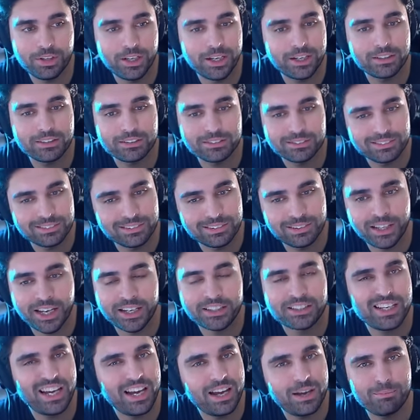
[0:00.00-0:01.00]
Like,
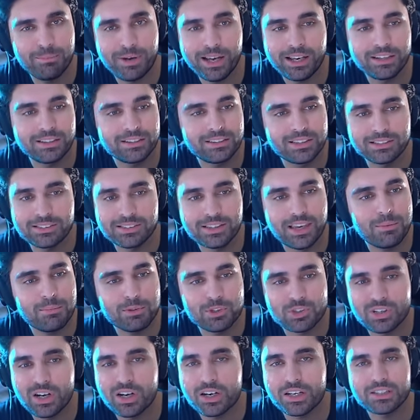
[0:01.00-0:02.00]
like damn, man. This
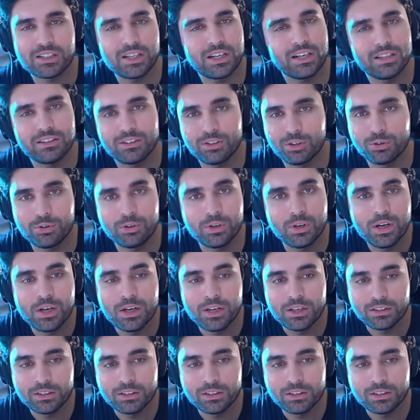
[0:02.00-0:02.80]
game is not a 10, though.